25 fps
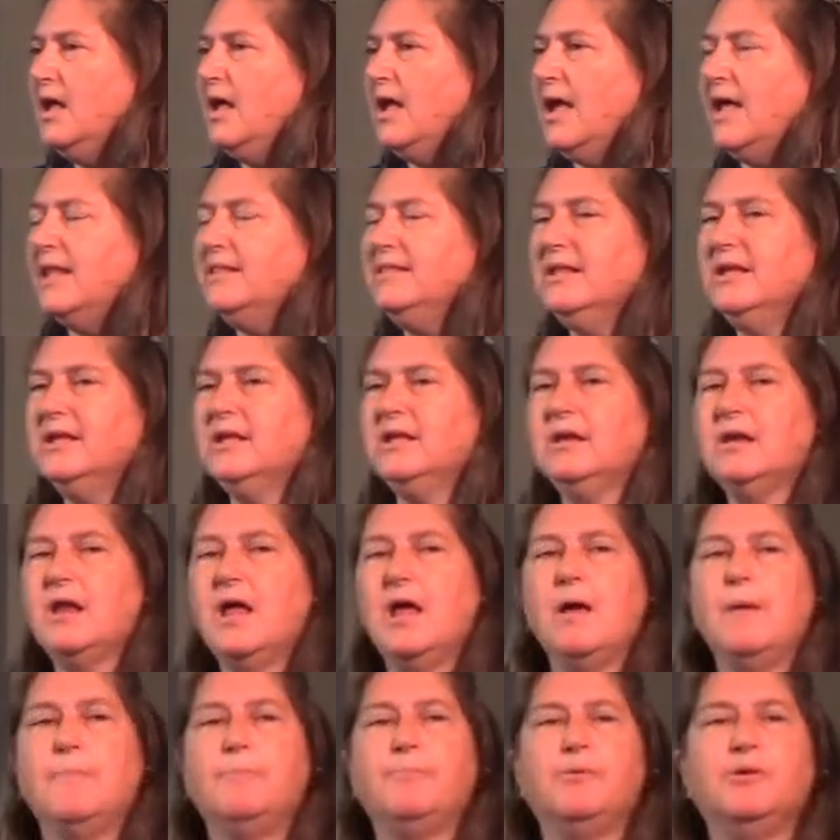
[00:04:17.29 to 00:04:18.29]
And
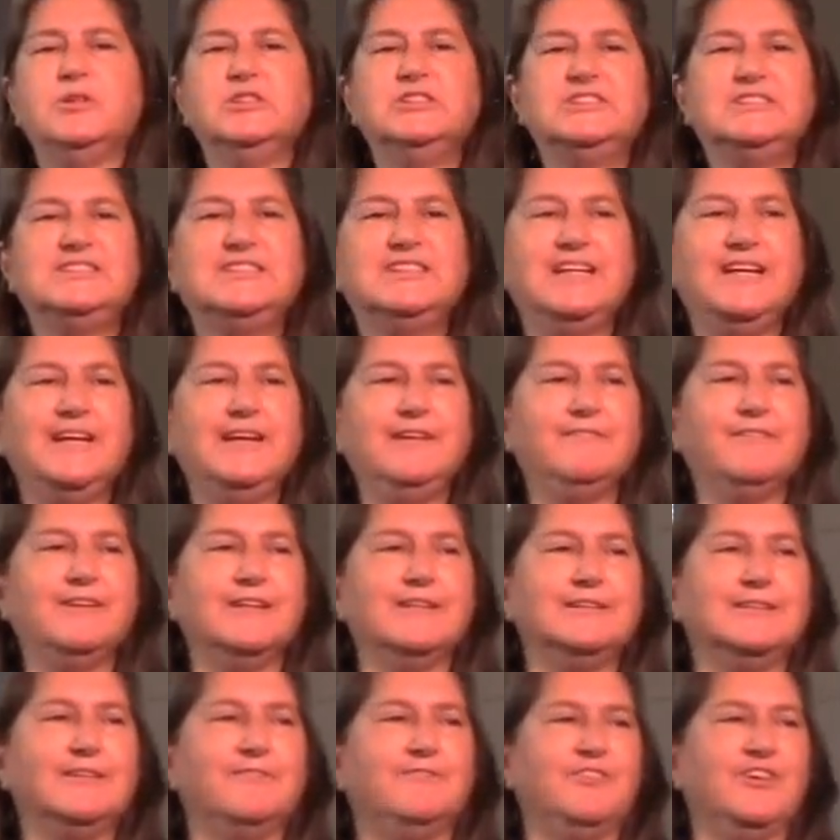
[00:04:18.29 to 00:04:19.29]
then
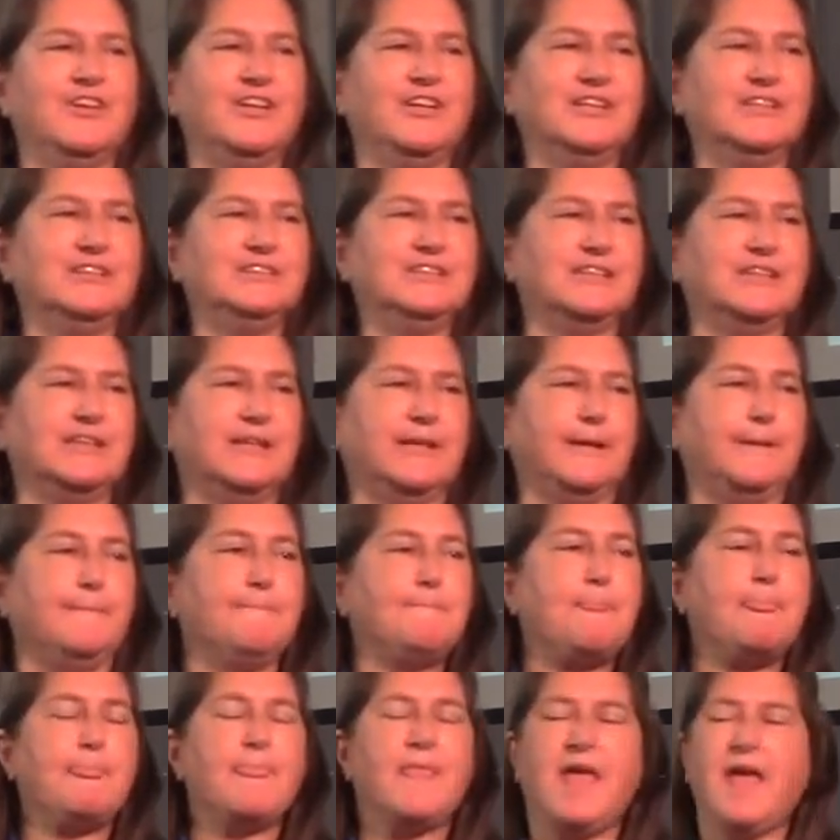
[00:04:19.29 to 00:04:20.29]
perceiving
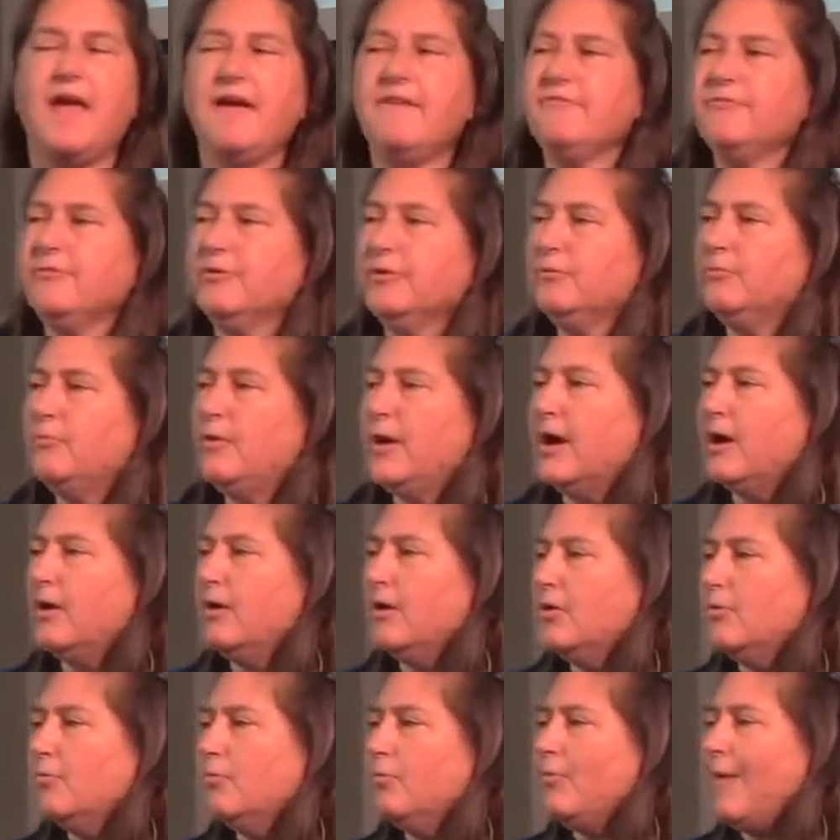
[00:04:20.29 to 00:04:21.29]
divinity
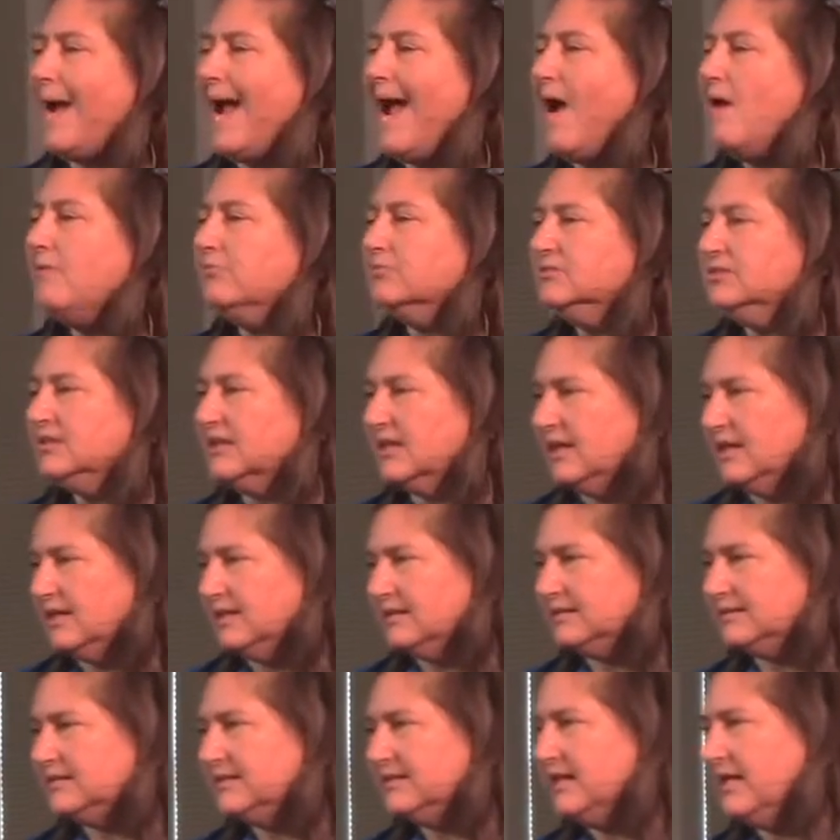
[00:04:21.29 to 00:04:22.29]
everywhere around
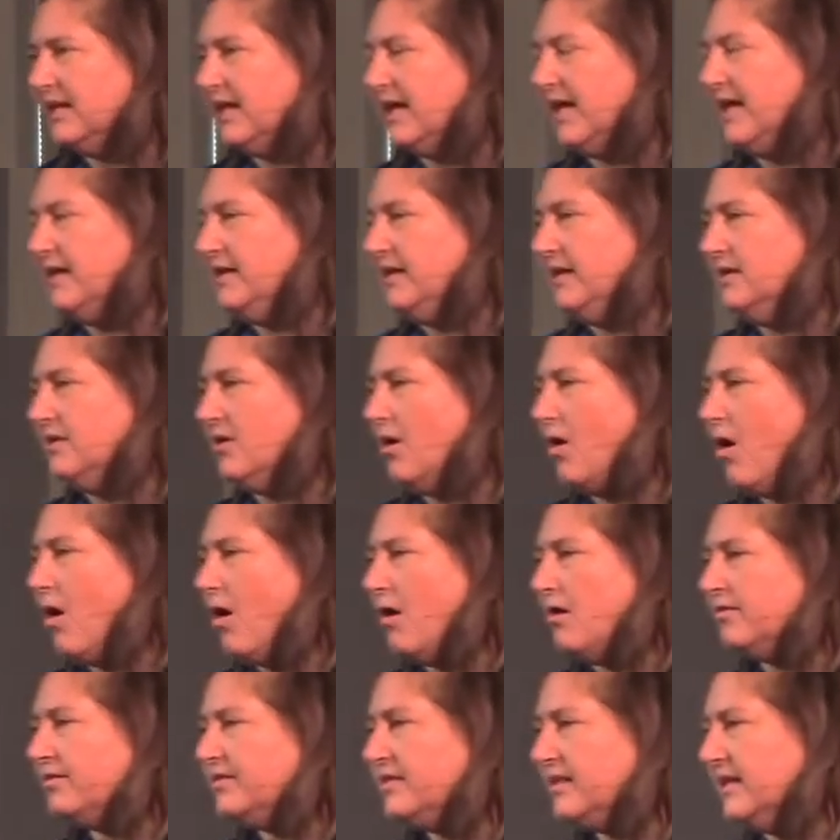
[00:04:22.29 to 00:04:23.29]
us and in
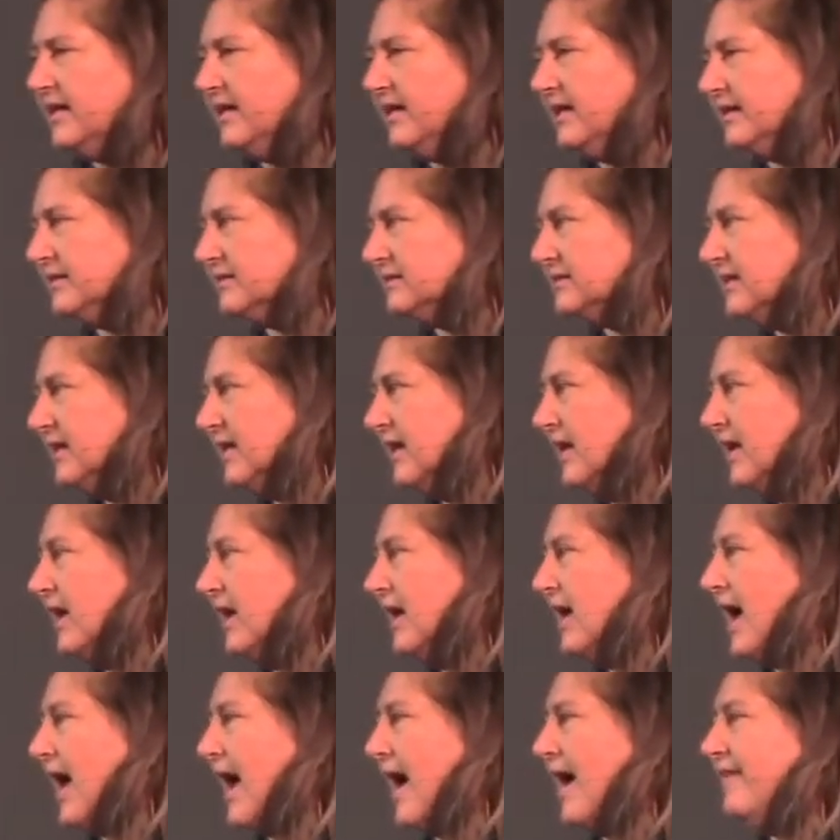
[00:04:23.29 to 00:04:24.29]
all things.
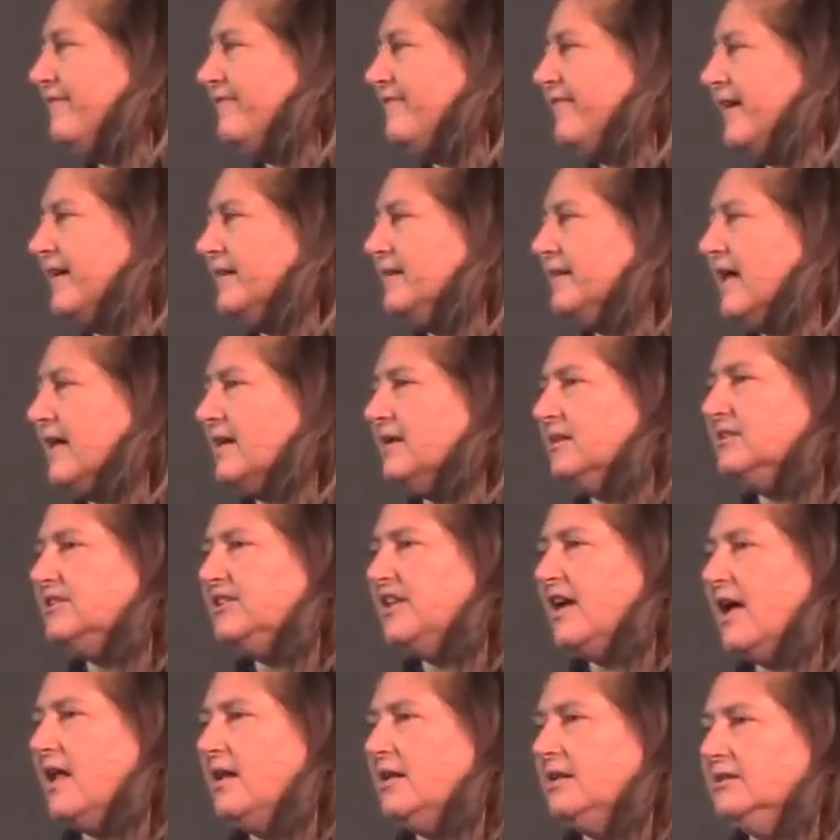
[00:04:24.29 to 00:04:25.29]
I find that a
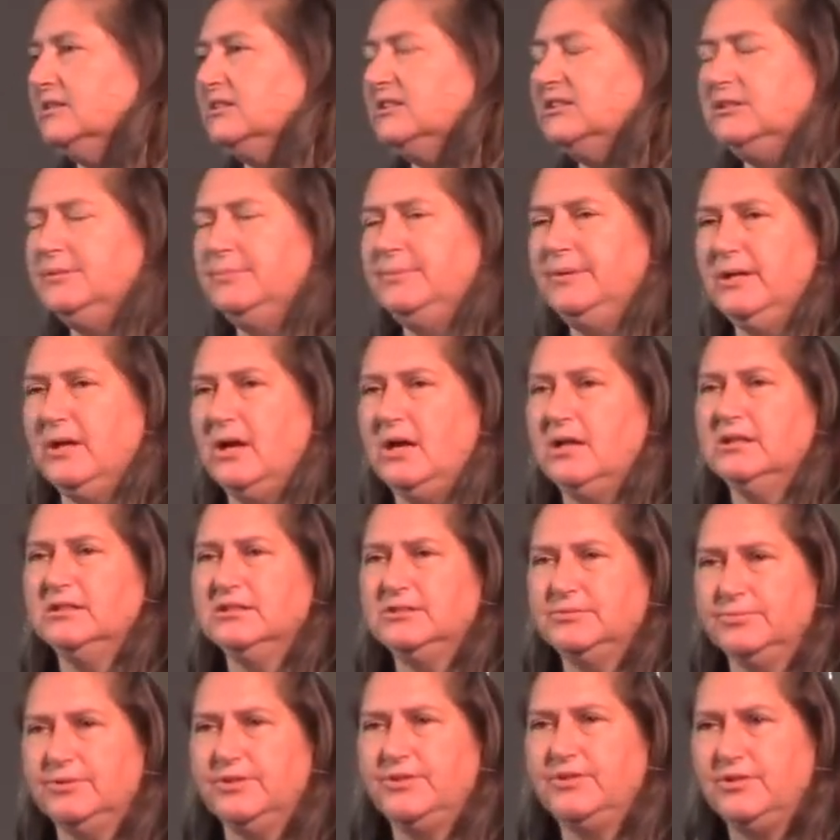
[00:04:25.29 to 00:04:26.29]
challenge, to be
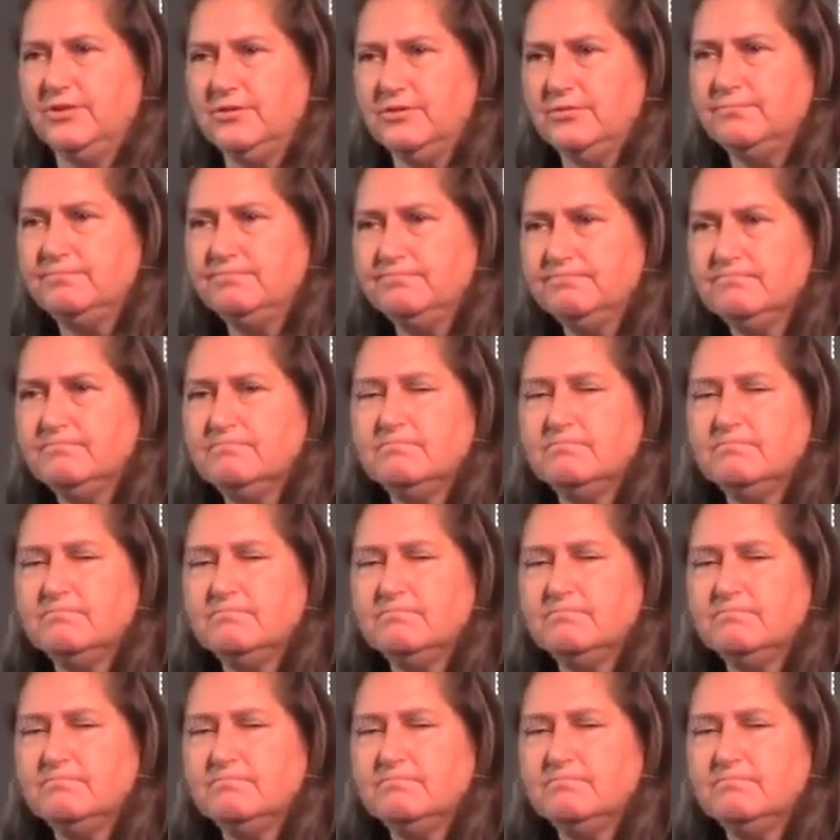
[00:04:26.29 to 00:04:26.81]
honest with you.